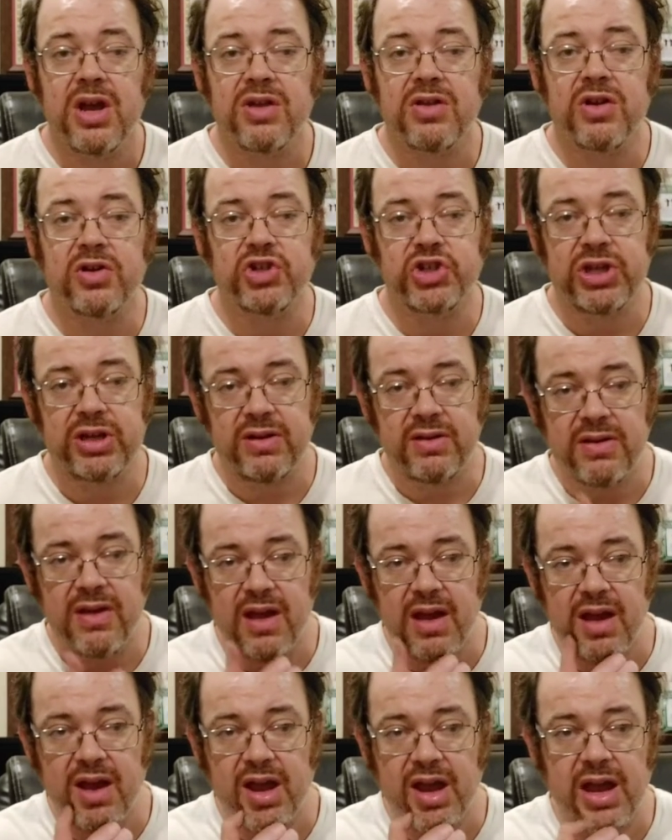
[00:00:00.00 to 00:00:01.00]
So she's
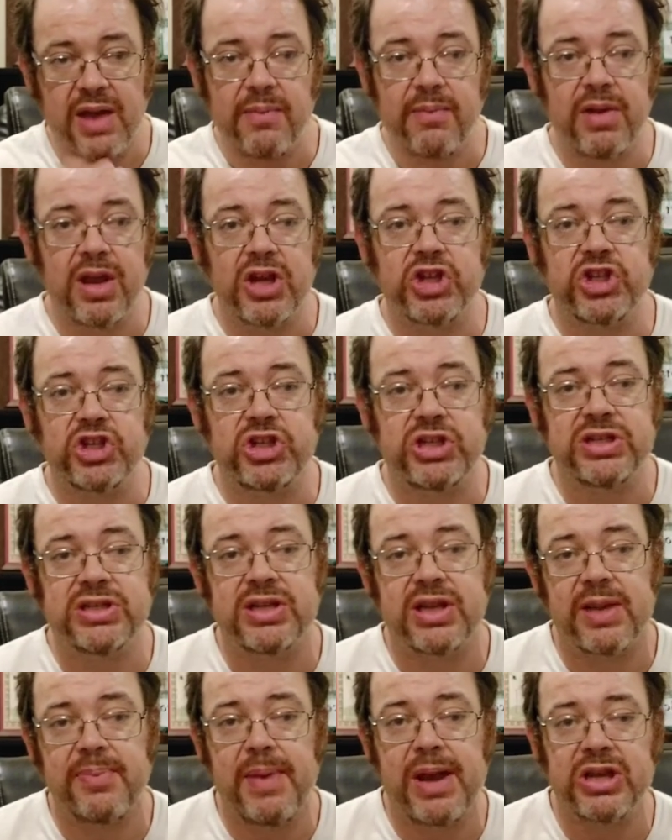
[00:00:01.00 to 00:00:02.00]
a
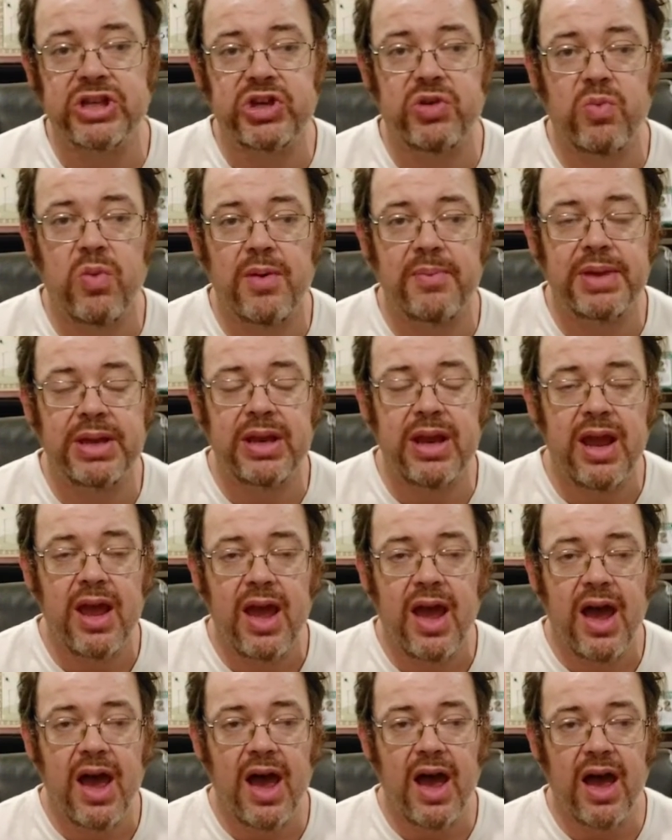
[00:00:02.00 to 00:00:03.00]
she's a Comanche woman
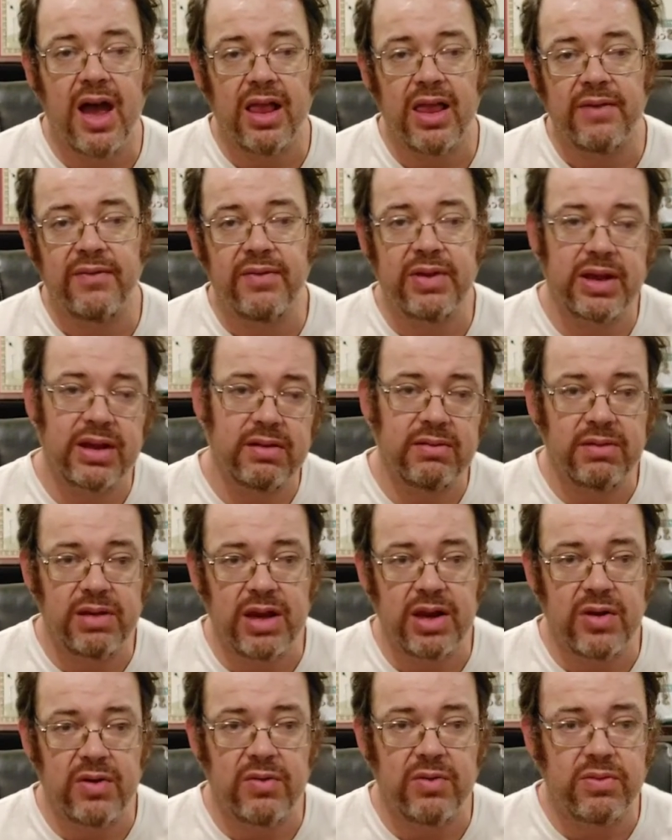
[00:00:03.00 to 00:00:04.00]
uh, living,
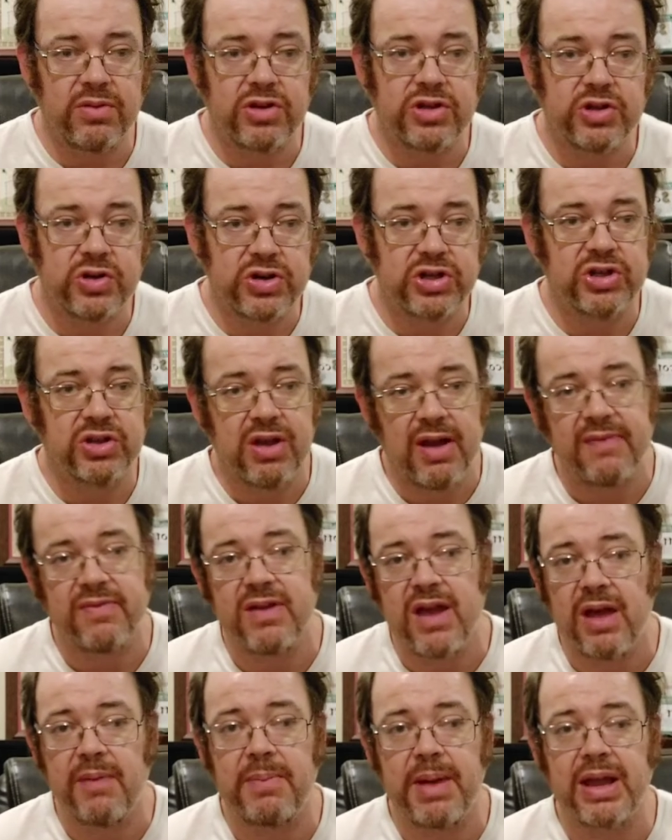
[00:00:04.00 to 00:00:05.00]
you know, traditional
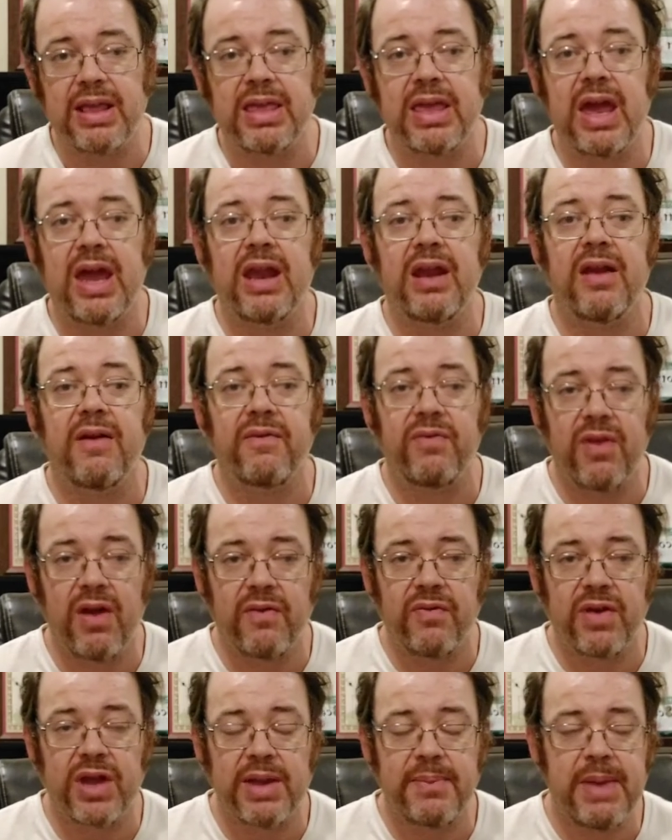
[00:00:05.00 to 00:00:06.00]
lifestyle back then of,
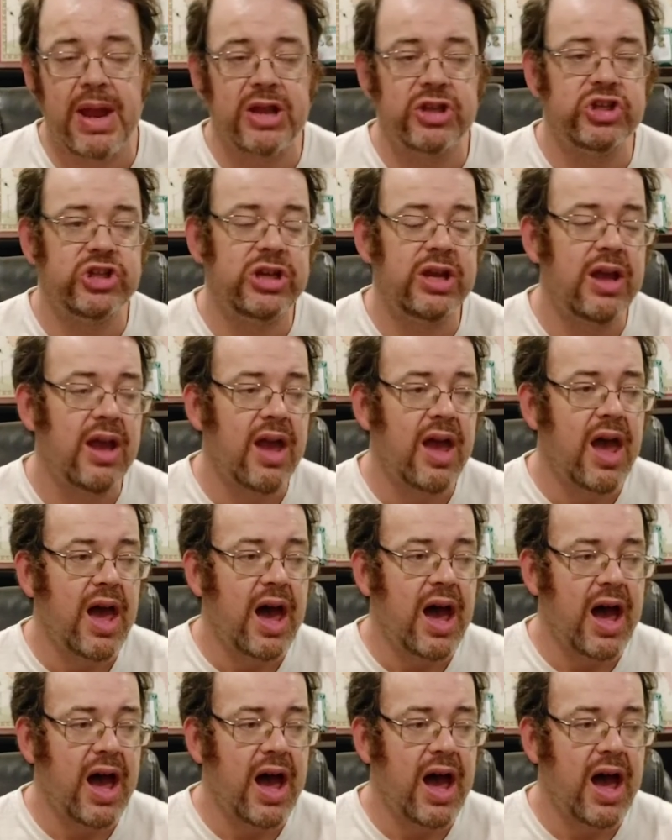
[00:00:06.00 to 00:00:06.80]
of the Comanche,